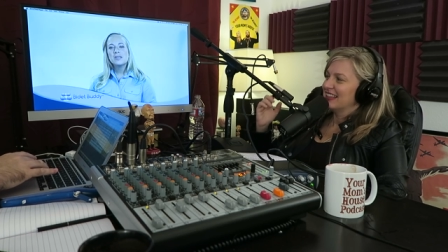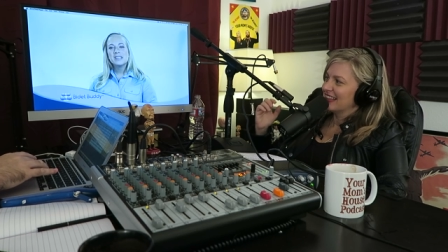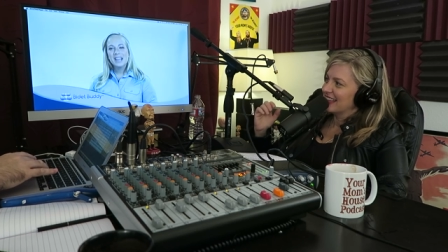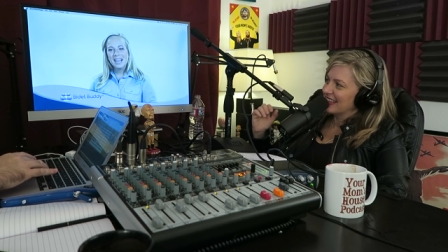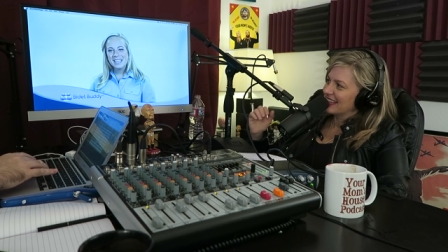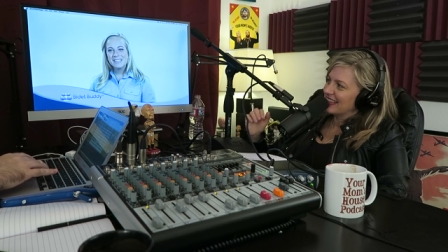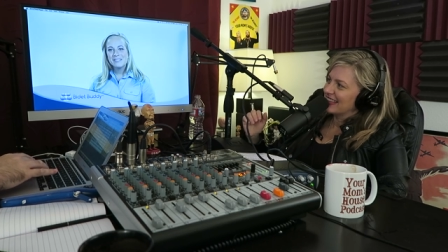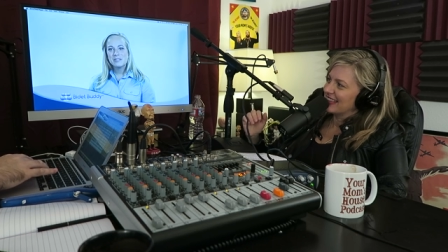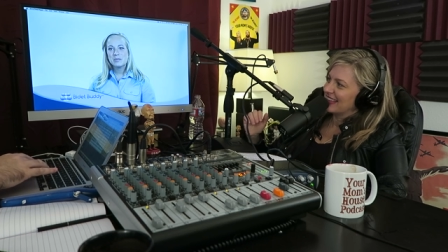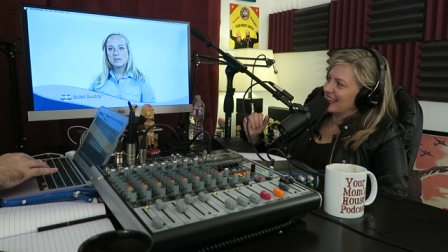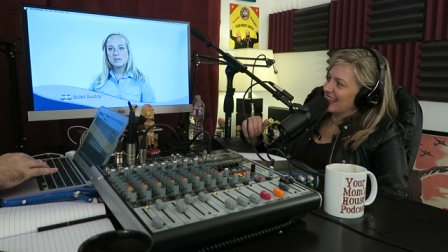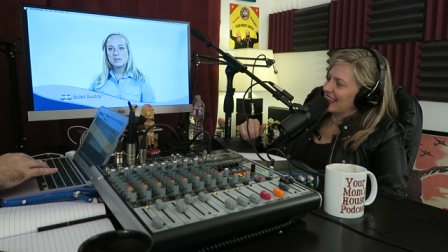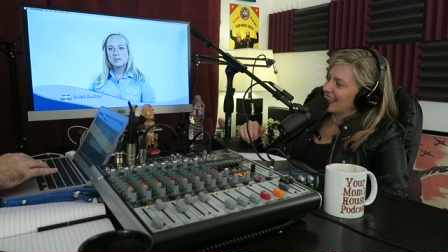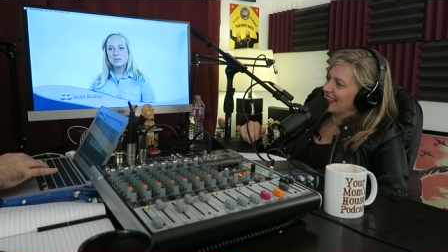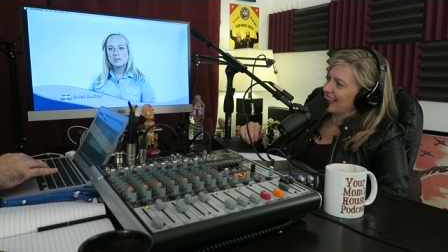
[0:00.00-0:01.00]
Would not
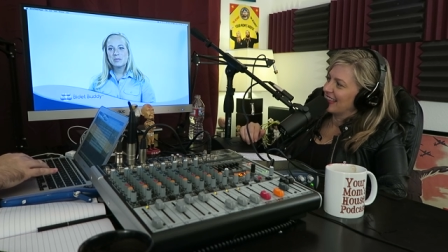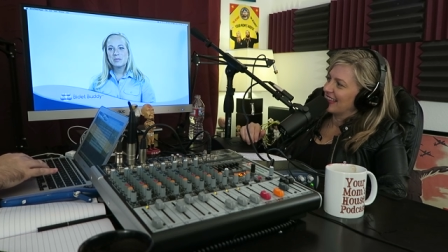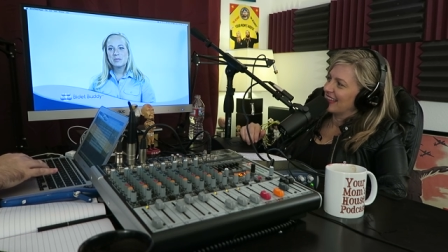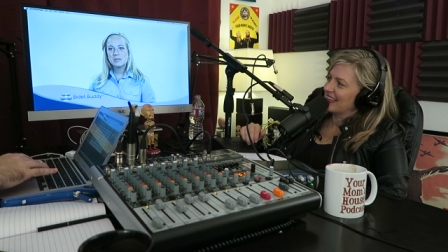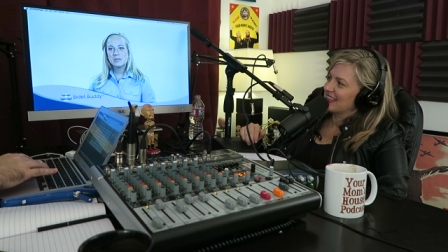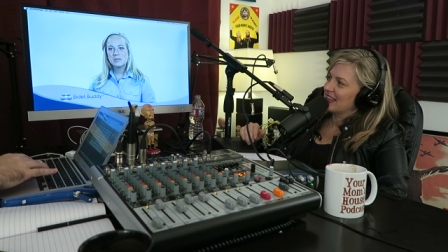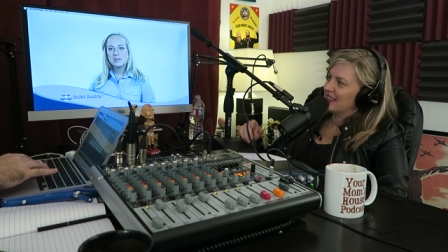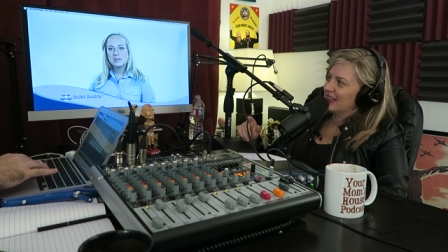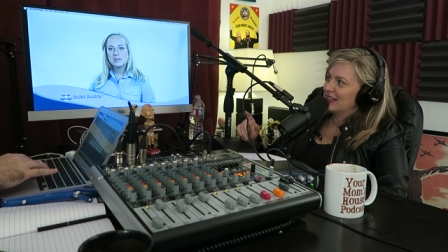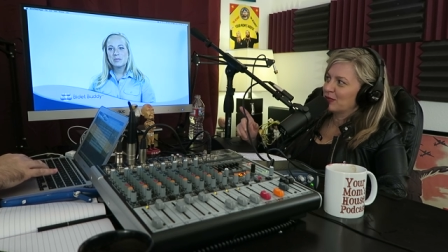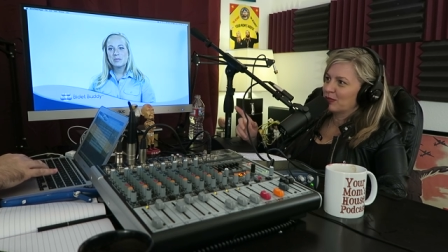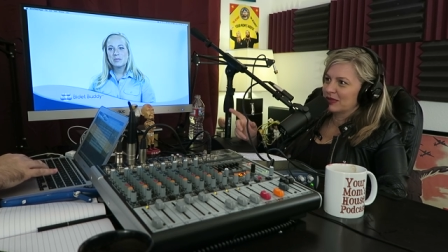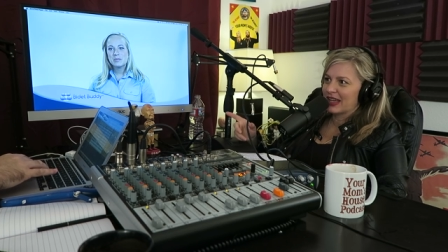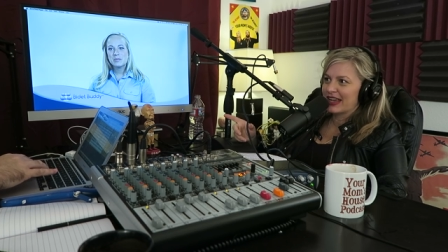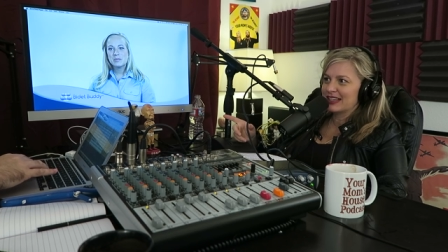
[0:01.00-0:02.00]
even. And
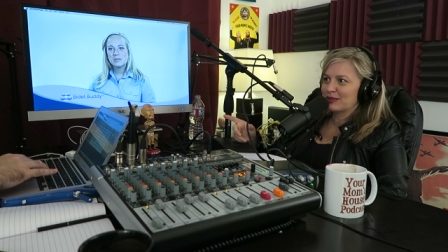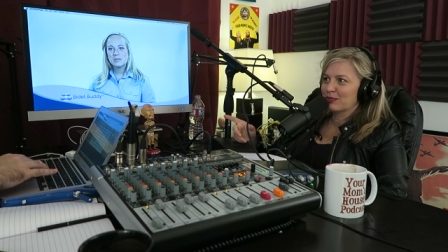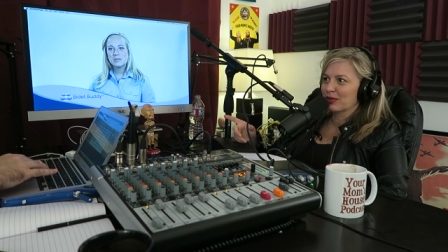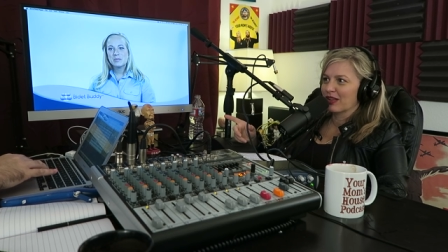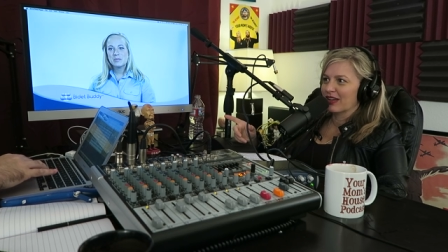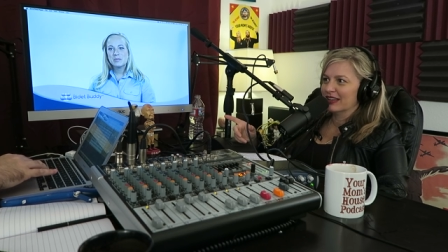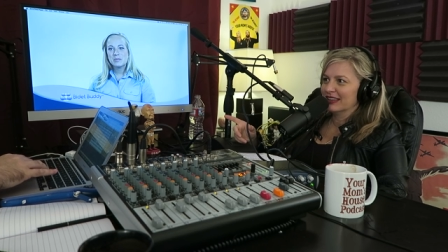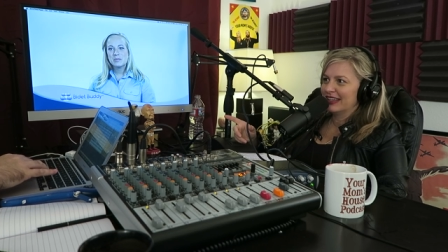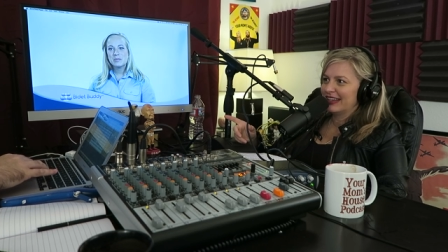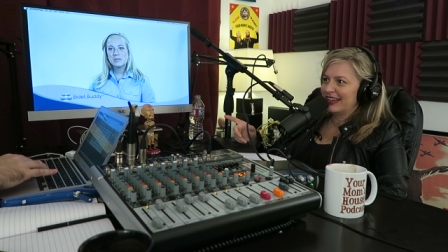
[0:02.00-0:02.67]
this nice blonde